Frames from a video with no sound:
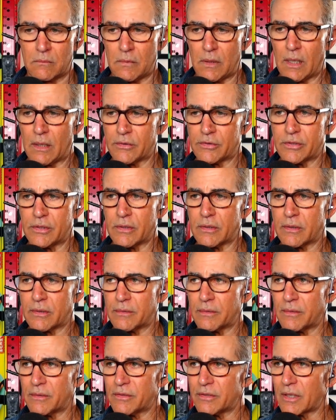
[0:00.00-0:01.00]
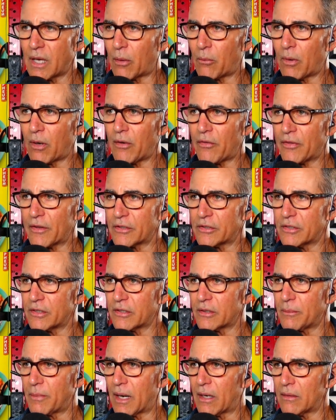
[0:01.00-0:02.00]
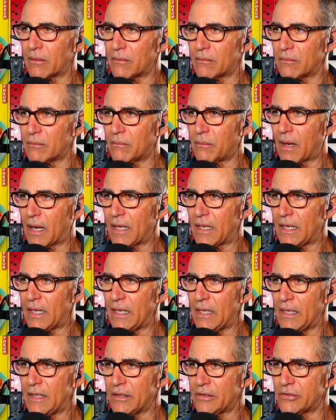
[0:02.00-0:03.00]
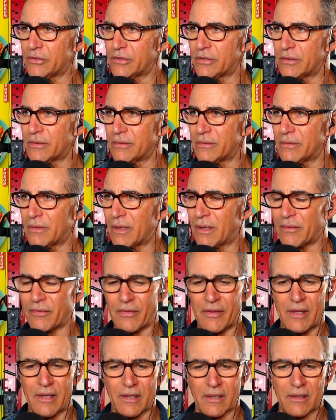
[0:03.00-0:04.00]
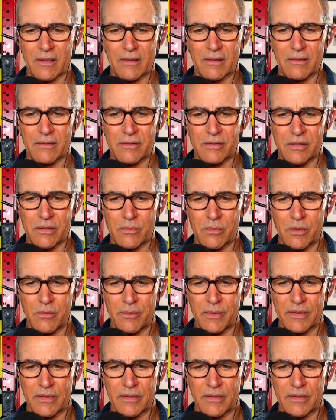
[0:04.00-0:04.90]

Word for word: Well, she's. She, I want to think she's about my age. I think she would have been